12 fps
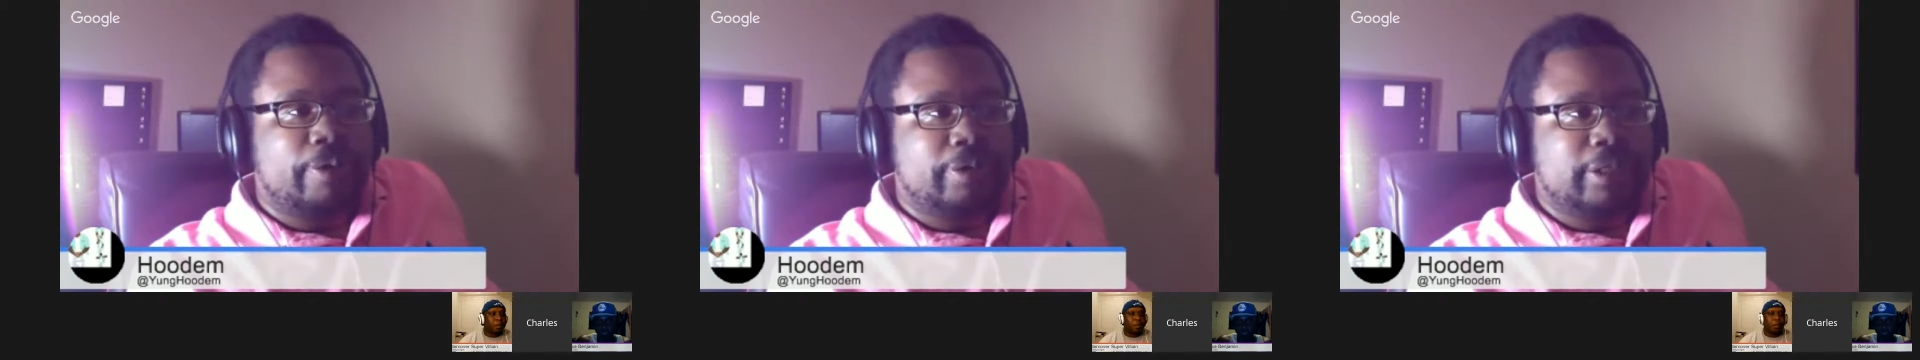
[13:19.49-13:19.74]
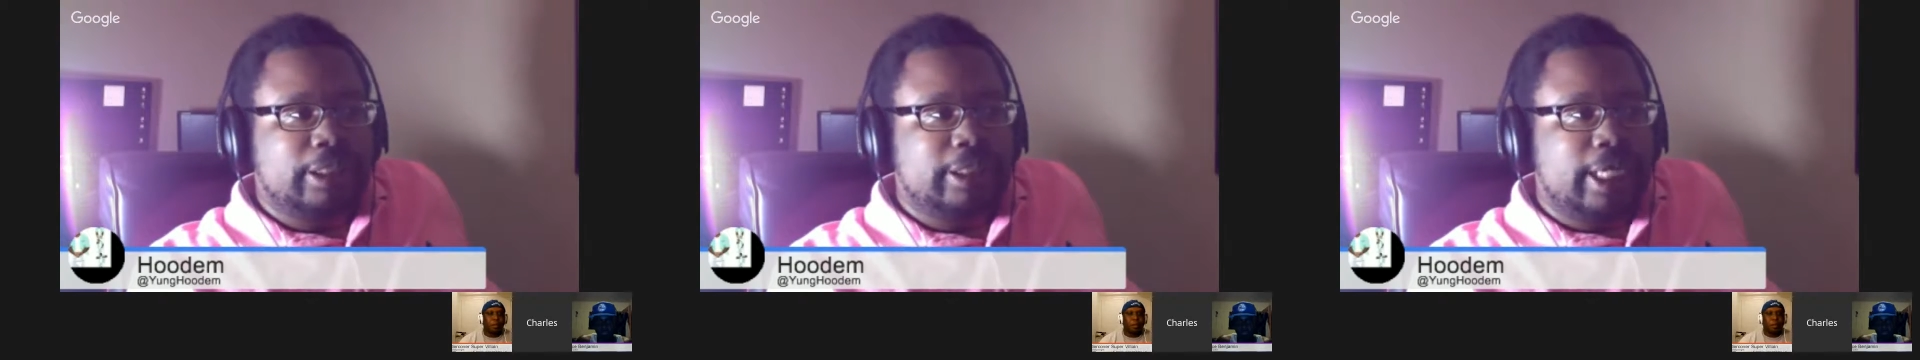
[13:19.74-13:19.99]
and
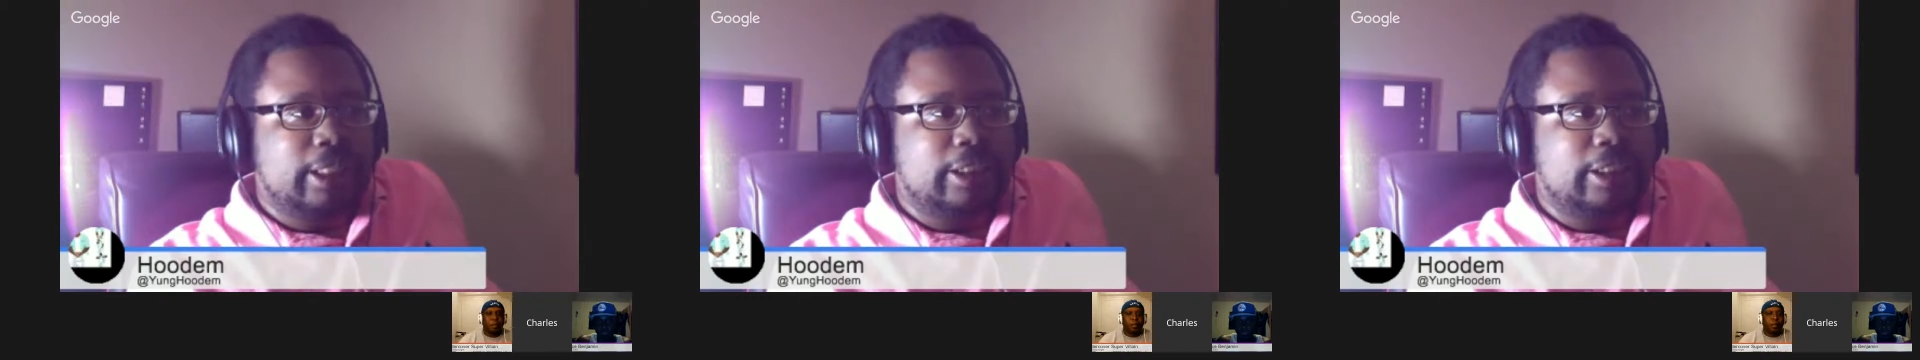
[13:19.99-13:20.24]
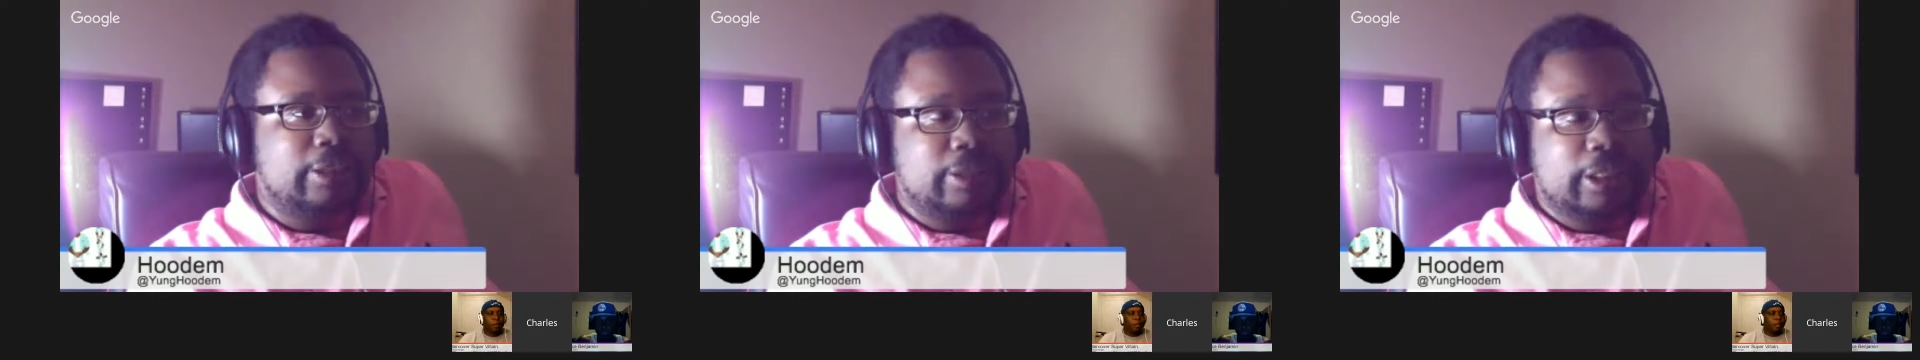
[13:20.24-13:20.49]
she actually
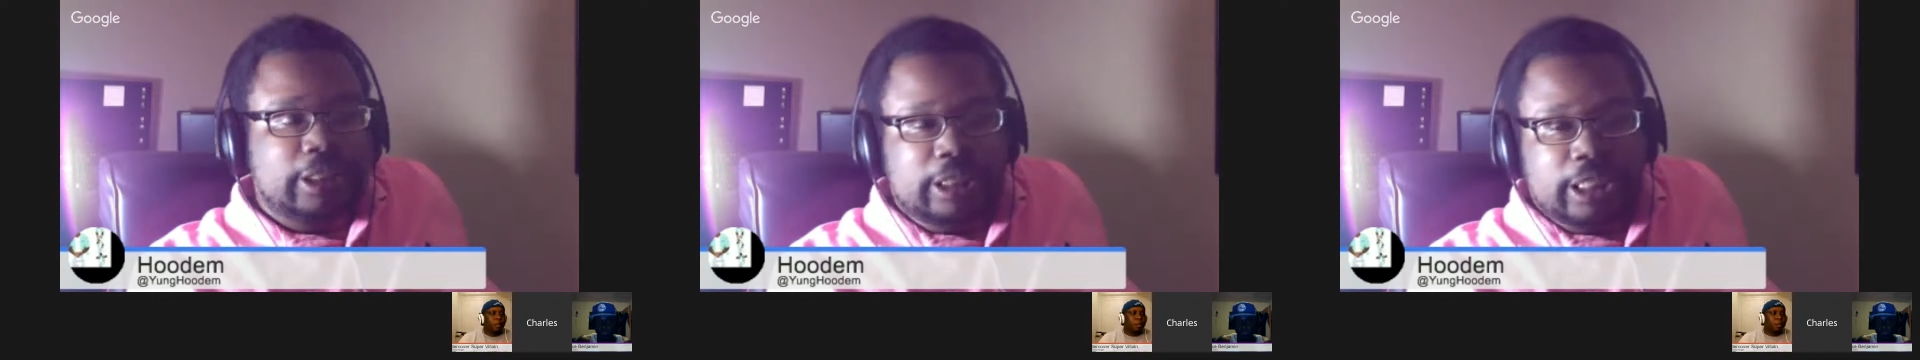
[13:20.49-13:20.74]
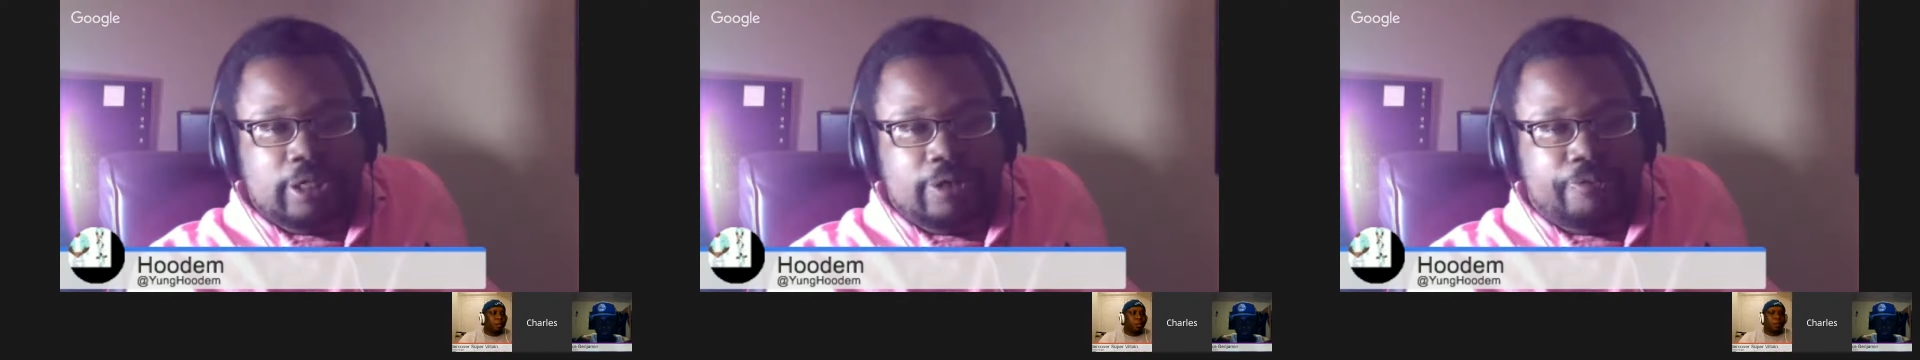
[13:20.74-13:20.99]
went to
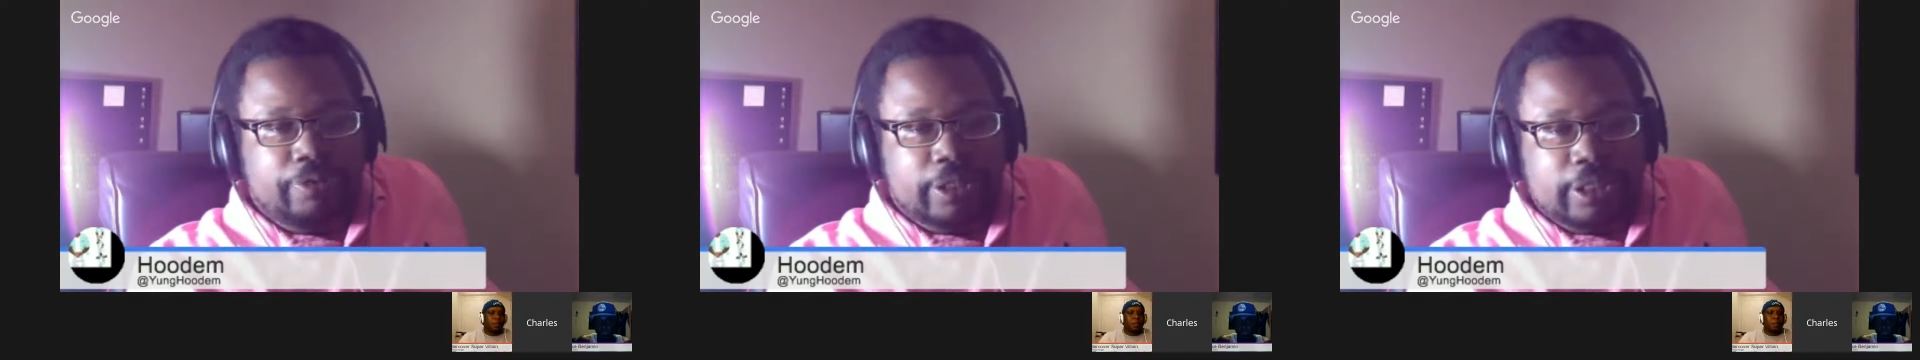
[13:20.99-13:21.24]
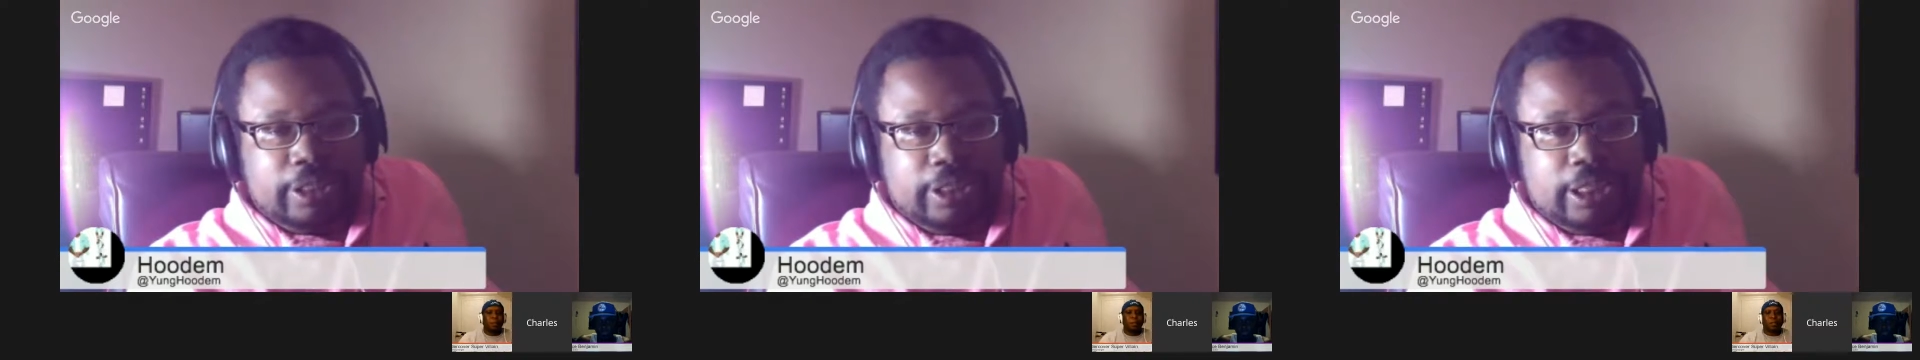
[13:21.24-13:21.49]
jail for
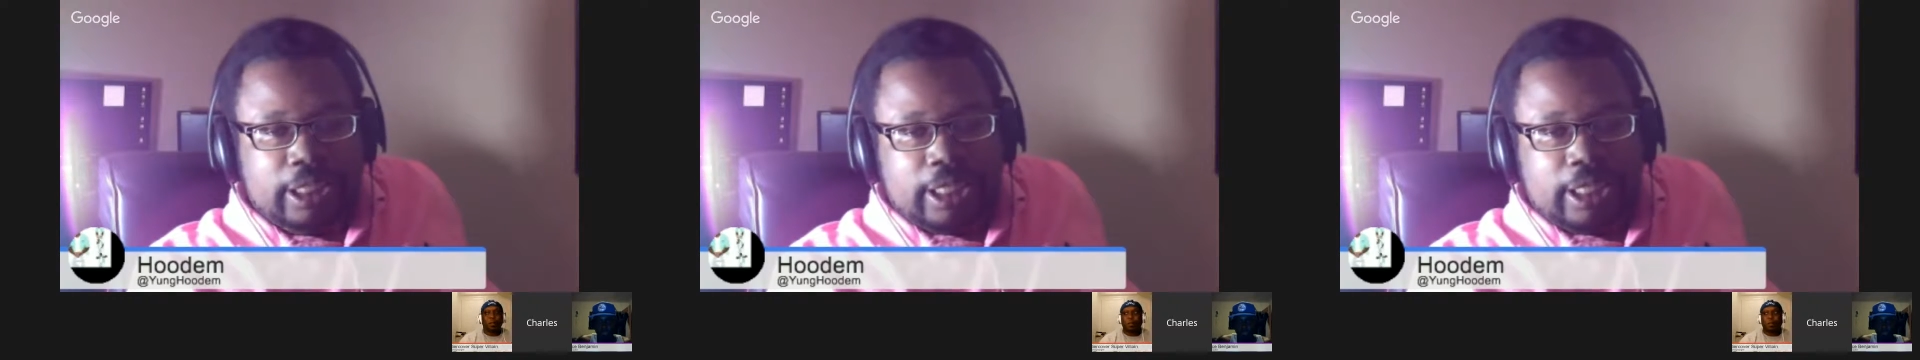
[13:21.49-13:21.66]
this.